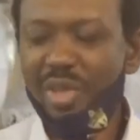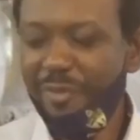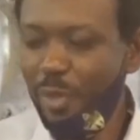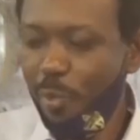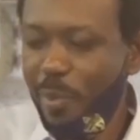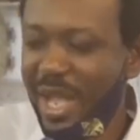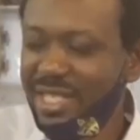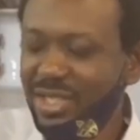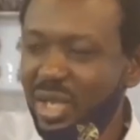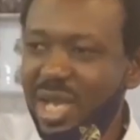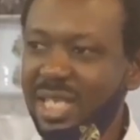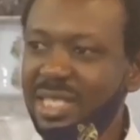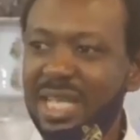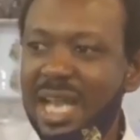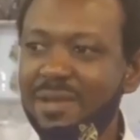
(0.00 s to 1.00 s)
If you pass
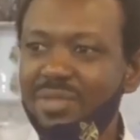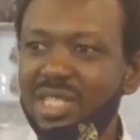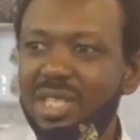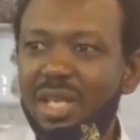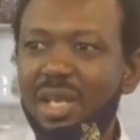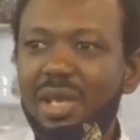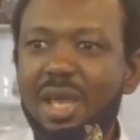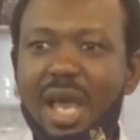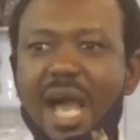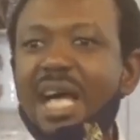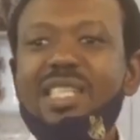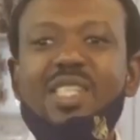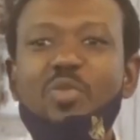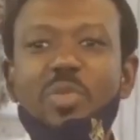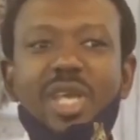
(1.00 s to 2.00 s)
your exams,
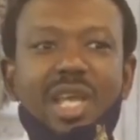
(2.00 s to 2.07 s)
ask